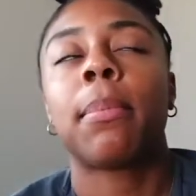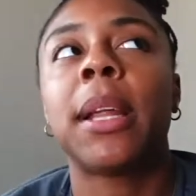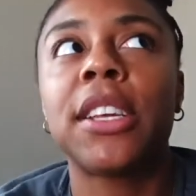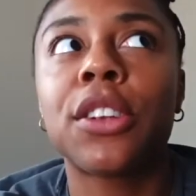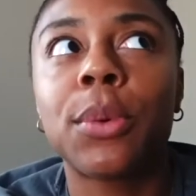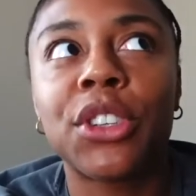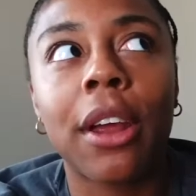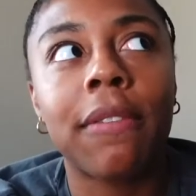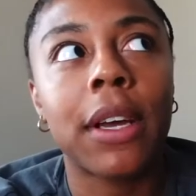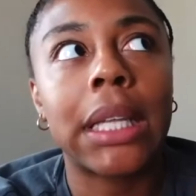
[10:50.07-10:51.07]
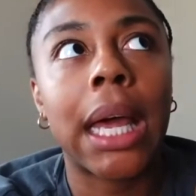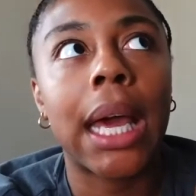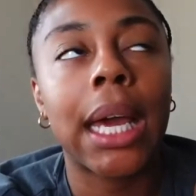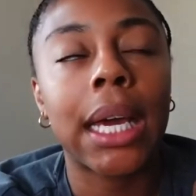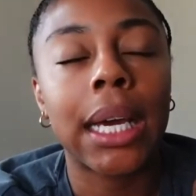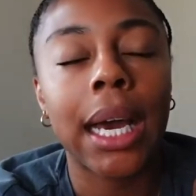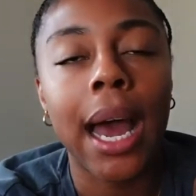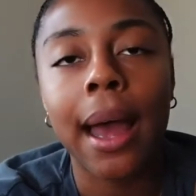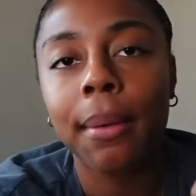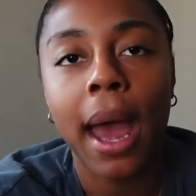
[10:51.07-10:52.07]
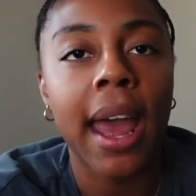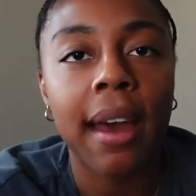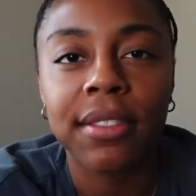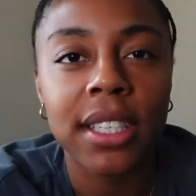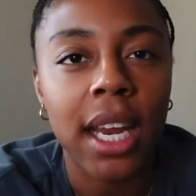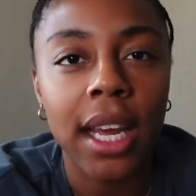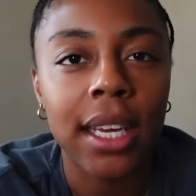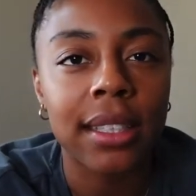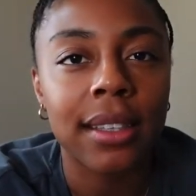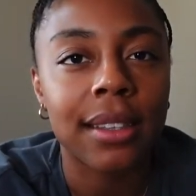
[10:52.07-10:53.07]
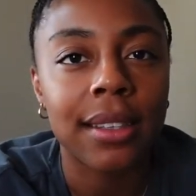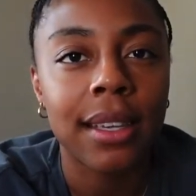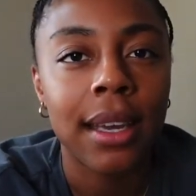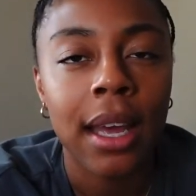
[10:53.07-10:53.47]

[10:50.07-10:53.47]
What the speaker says: blazer, which I feel like I have to take because it's